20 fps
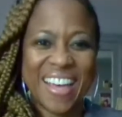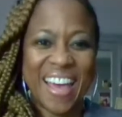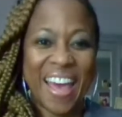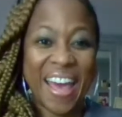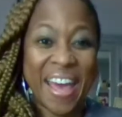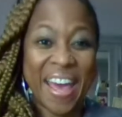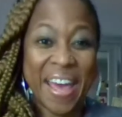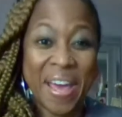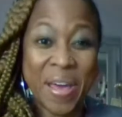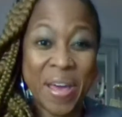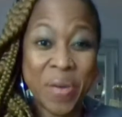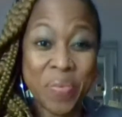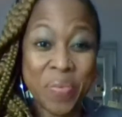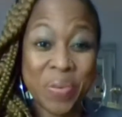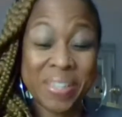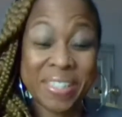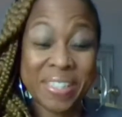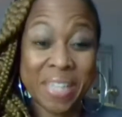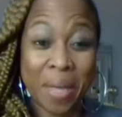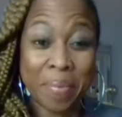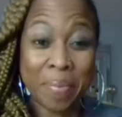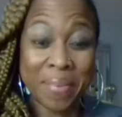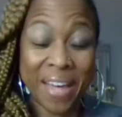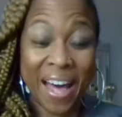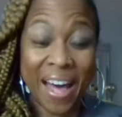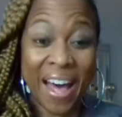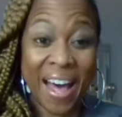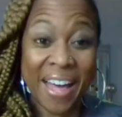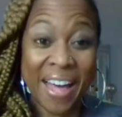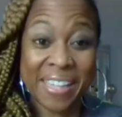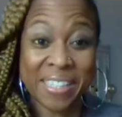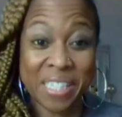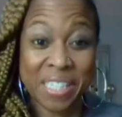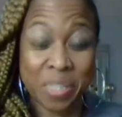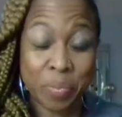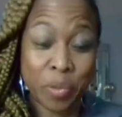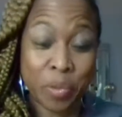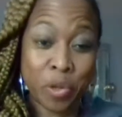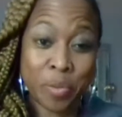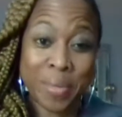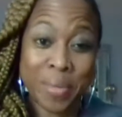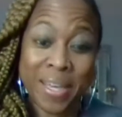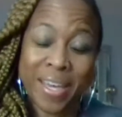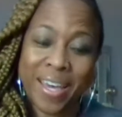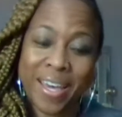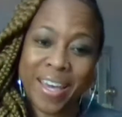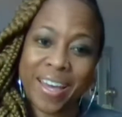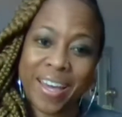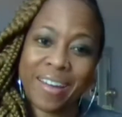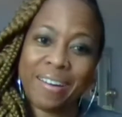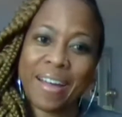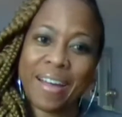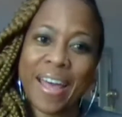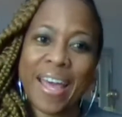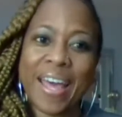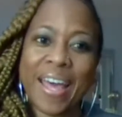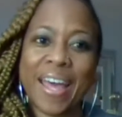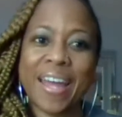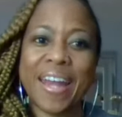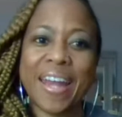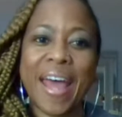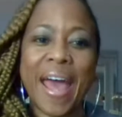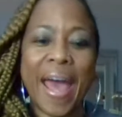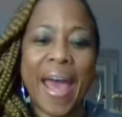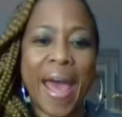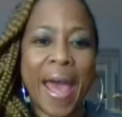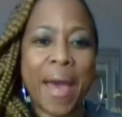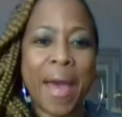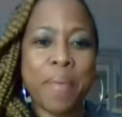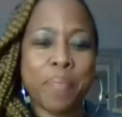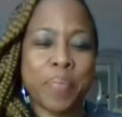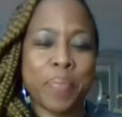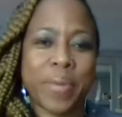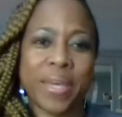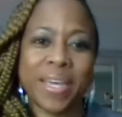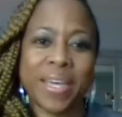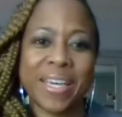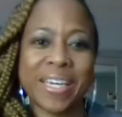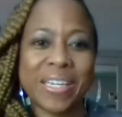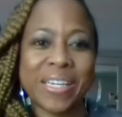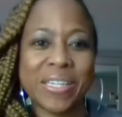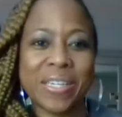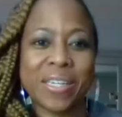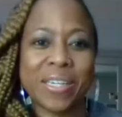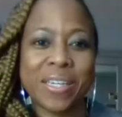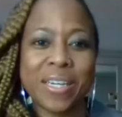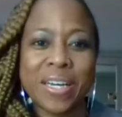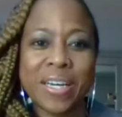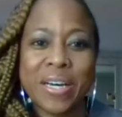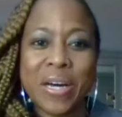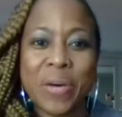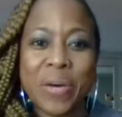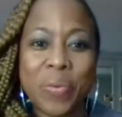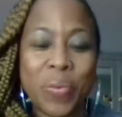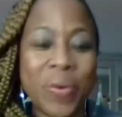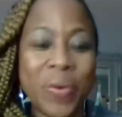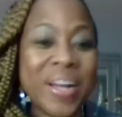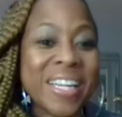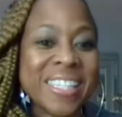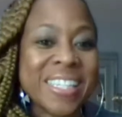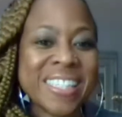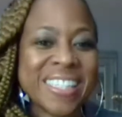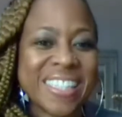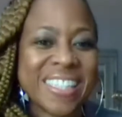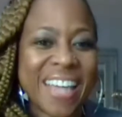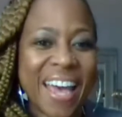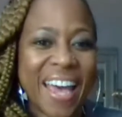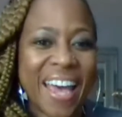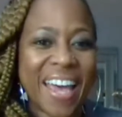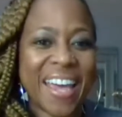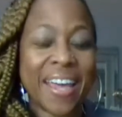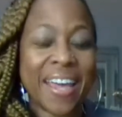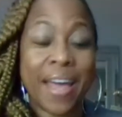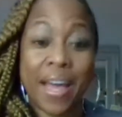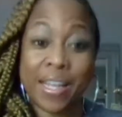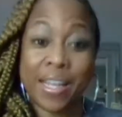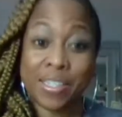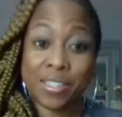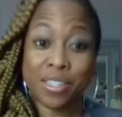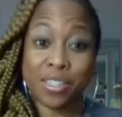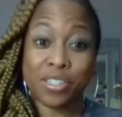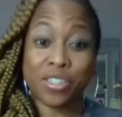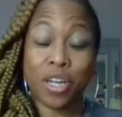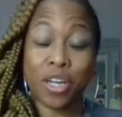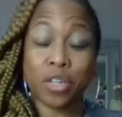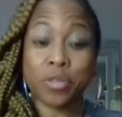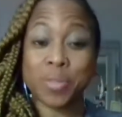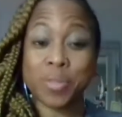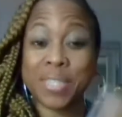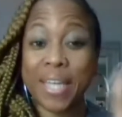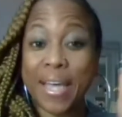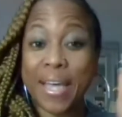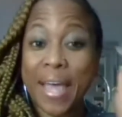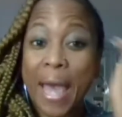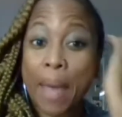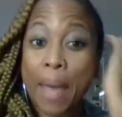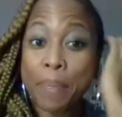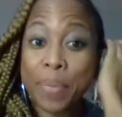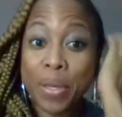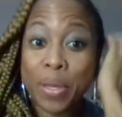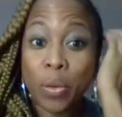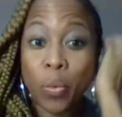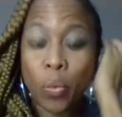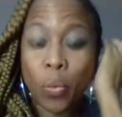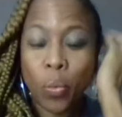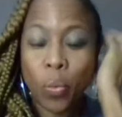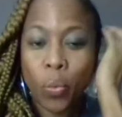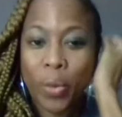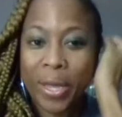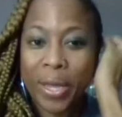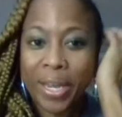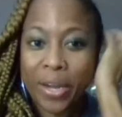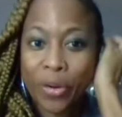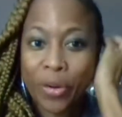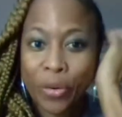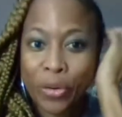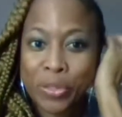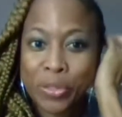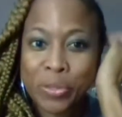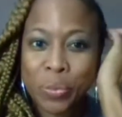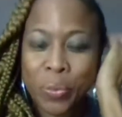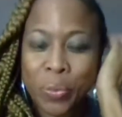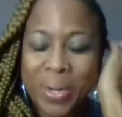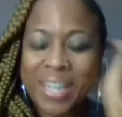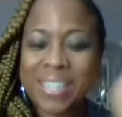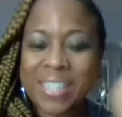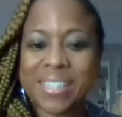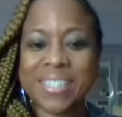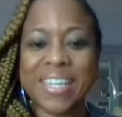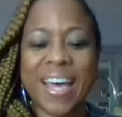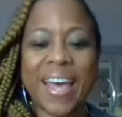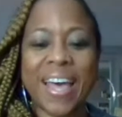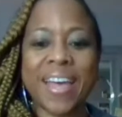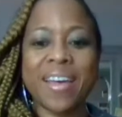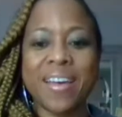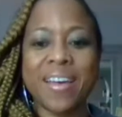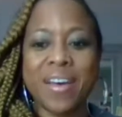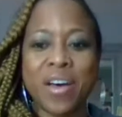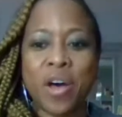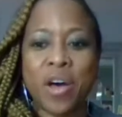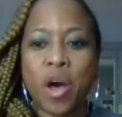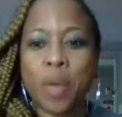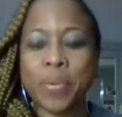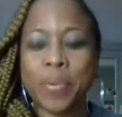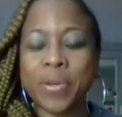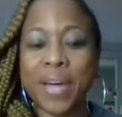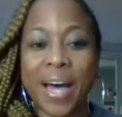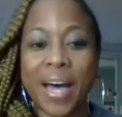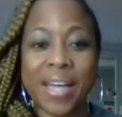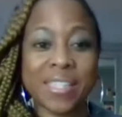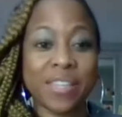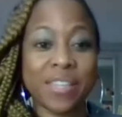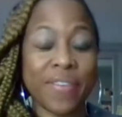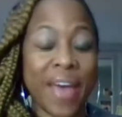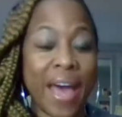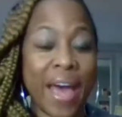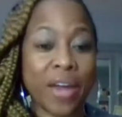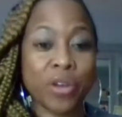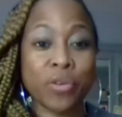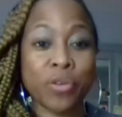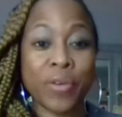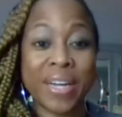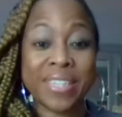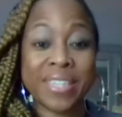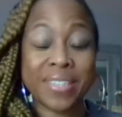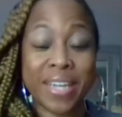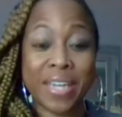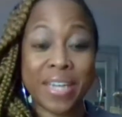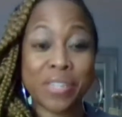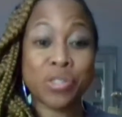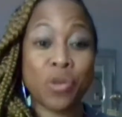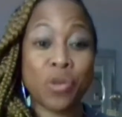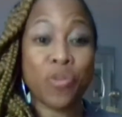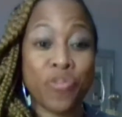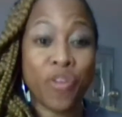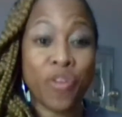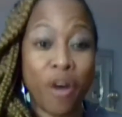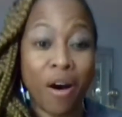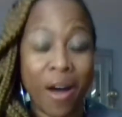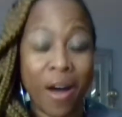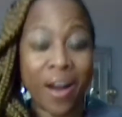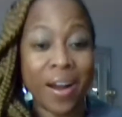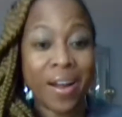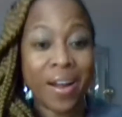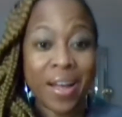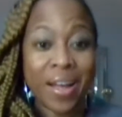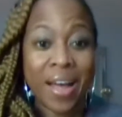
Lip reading: Hey, what's up, guys? It's Bunmi here, and happy Wednesday, as Cassandra say. Happy Winners Wednesday. Hope you guys have had a great day so far.